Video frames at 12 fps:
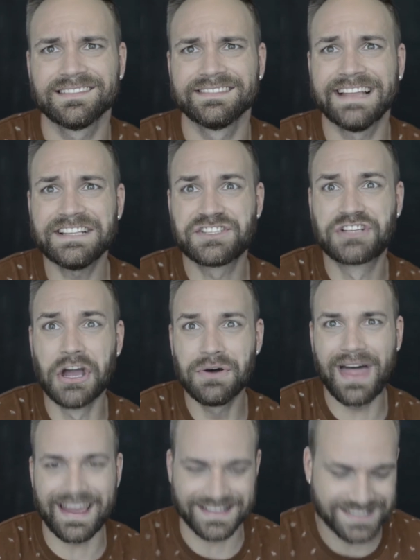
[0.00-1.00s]
let's do
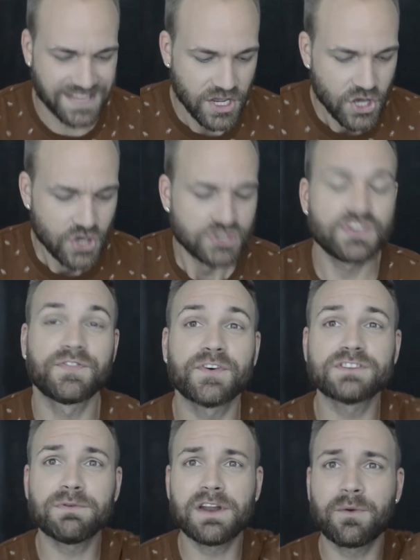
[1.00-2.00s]
this. So the
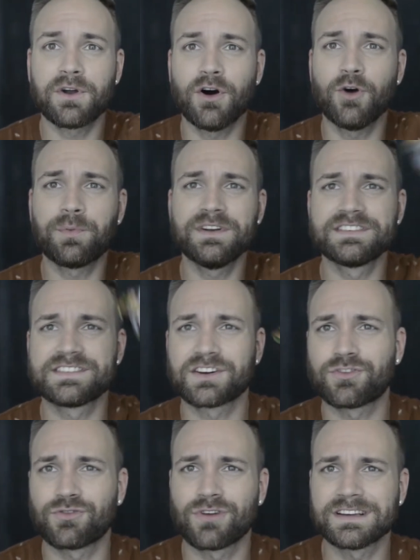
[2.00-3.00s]
first one I want to open is the
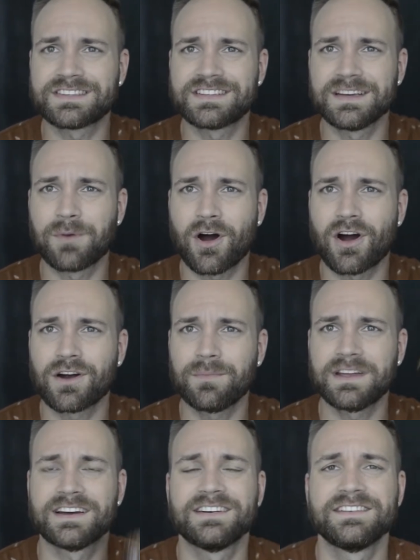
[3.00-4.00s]
Krusty Bar
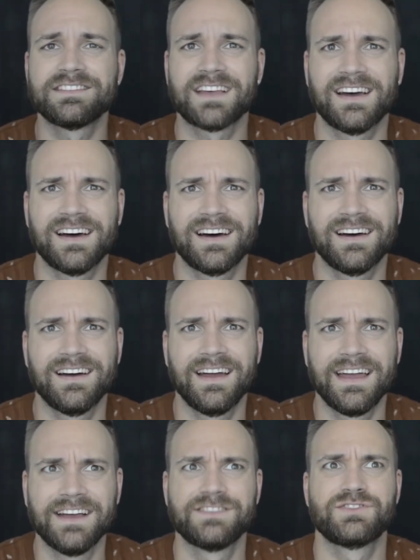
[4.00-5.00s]
because uh,
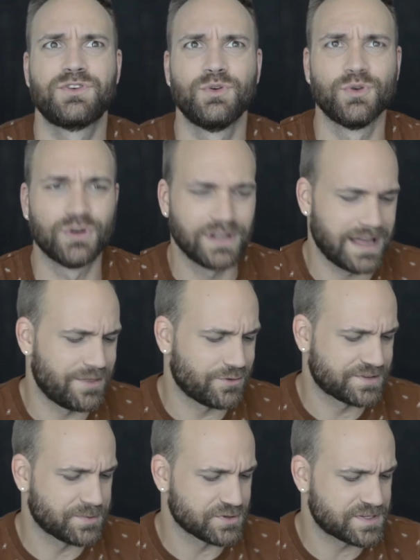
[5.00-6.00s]
it's cool and they're
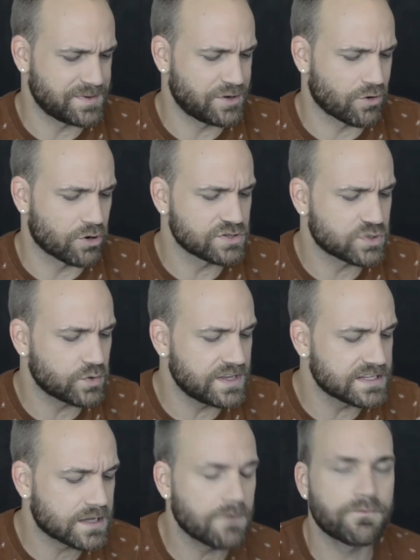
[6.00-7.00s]
supposed to be gross. So
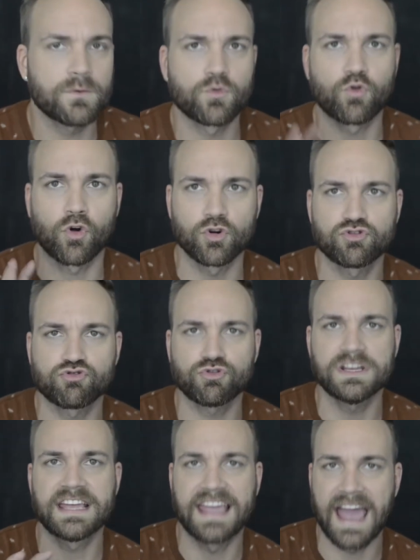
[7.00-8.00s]
these come from
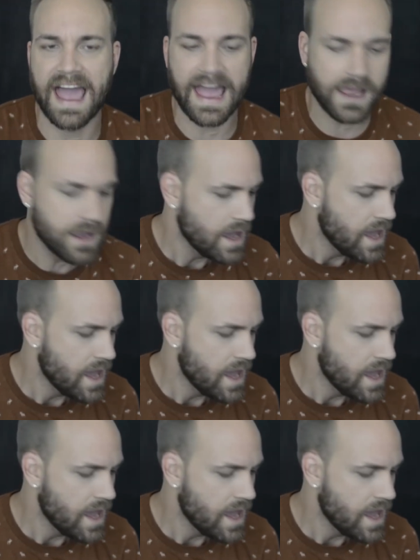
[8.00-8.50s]
Grossery Gang.